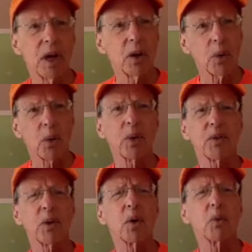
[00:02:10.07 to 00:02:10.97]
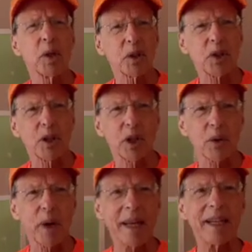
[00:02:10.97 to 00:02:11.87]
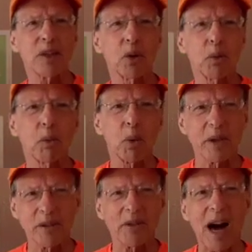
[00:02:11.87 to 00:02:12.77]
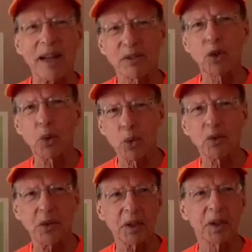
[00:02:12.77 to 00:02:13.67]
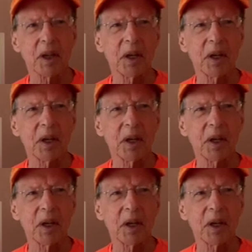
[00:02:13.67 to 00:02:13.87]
or if you're a real stickler, 82.52 feet.